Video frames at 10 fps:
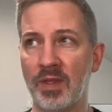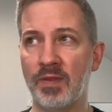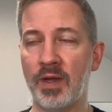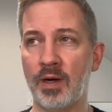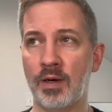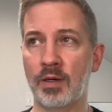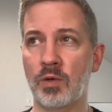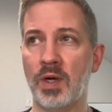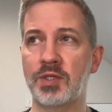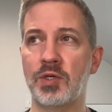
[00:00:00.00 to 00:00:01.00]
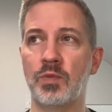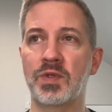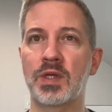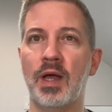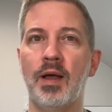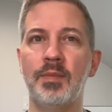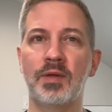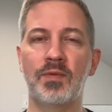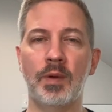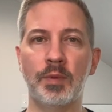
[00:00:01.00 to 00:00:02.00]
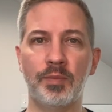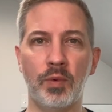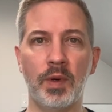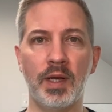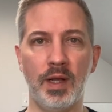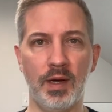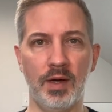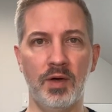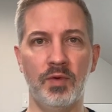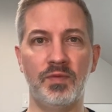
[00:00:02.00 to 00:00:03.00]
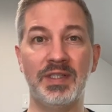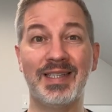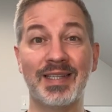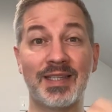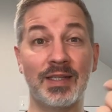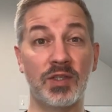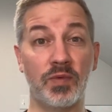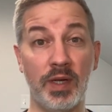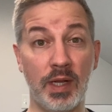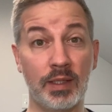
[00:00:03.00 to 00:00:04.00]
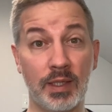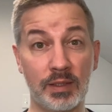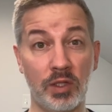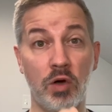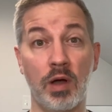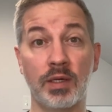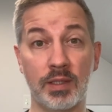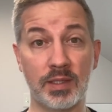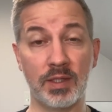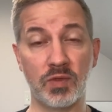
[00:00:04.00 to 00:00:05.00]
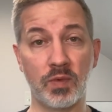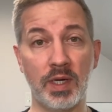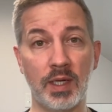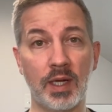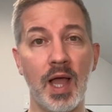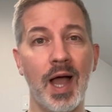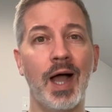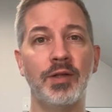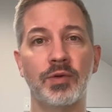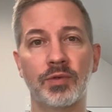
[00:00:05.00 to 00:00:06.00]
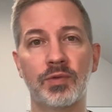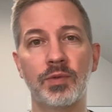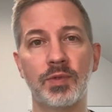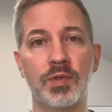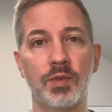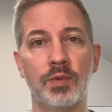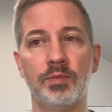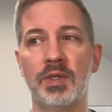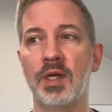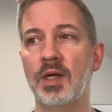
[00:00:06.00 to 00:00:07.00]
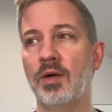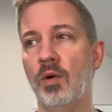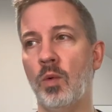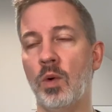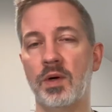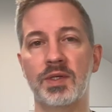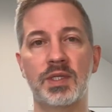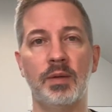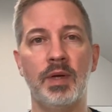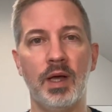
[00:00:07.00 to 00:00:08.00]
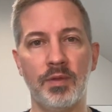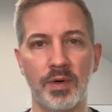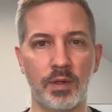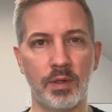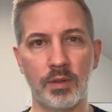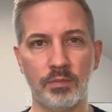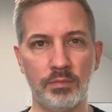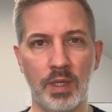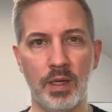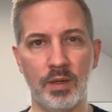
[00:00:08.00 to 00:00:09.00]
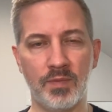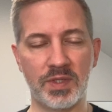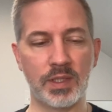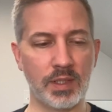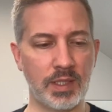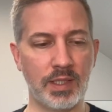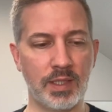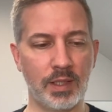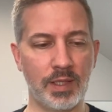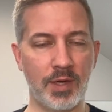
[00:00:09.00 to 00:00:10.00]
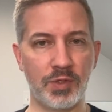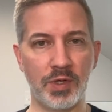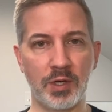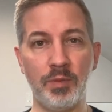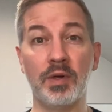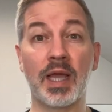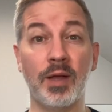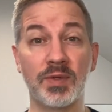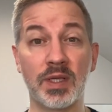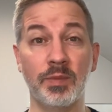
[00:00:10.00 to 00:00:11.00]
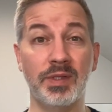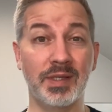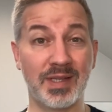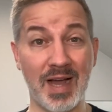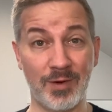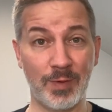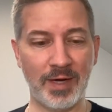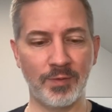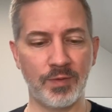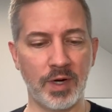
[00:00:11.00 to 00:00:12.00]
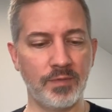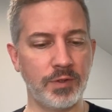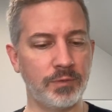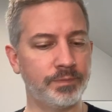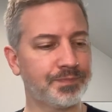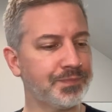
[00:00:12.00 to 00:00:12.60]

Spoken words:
their question was coming from a point of distance reading, like long distance reading, either through Zoom or some other facility that allows you to communicate with someone that's not right in front of you.